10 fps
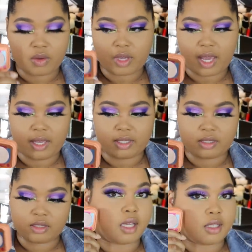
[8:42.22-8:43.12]

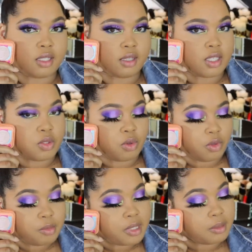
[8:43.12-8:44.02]
Okay. I think this
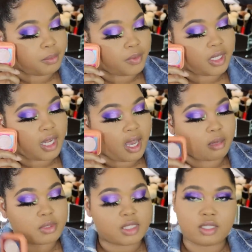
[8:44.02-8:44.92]
one will be a pretty
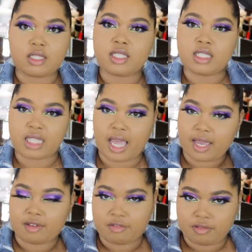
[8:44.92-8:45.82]
option.
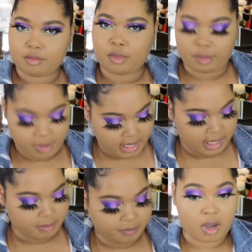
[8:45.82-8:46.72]
Safe, but
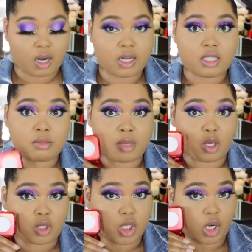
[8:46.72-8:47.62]
pretty. Mars
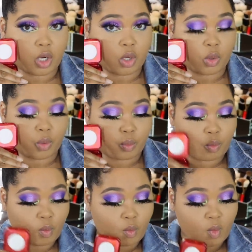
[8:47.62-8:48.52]
Melter
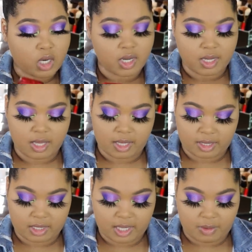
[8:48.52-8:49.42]

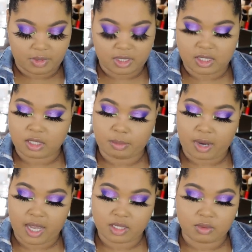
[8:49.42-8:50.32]
think that one is a
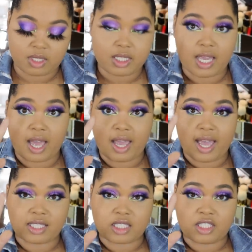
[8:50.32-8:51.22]
surprise one. Yeah, it
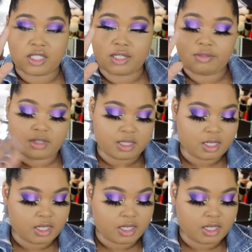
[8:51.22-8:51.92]
has a shift.